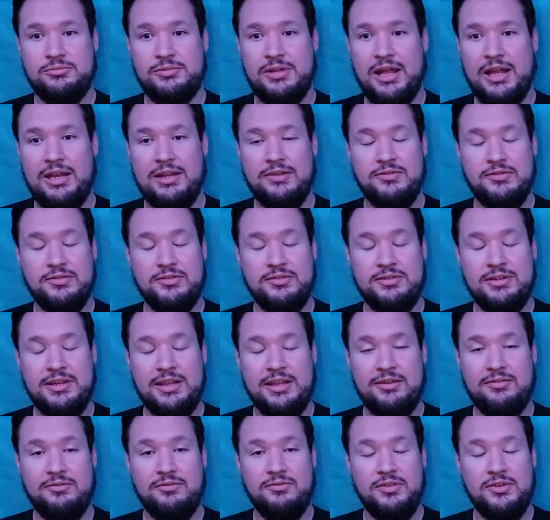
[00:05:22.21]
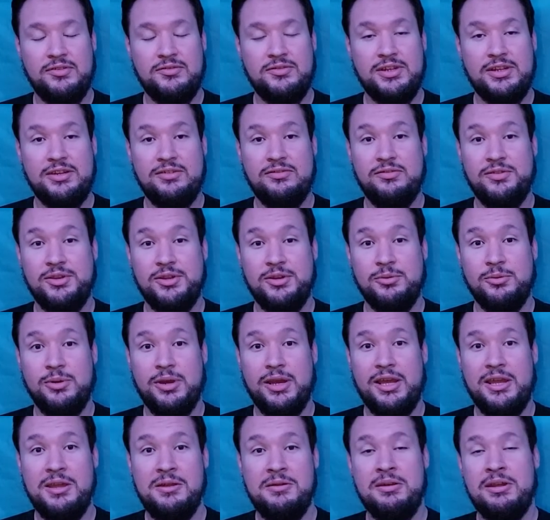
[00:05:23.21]
not even 10, 15 feet
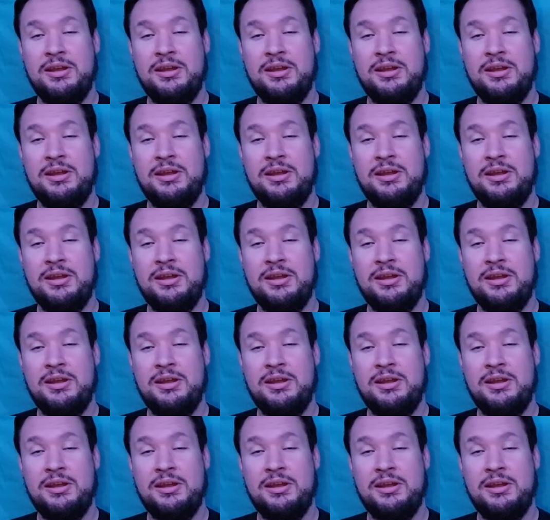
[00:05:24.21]
away.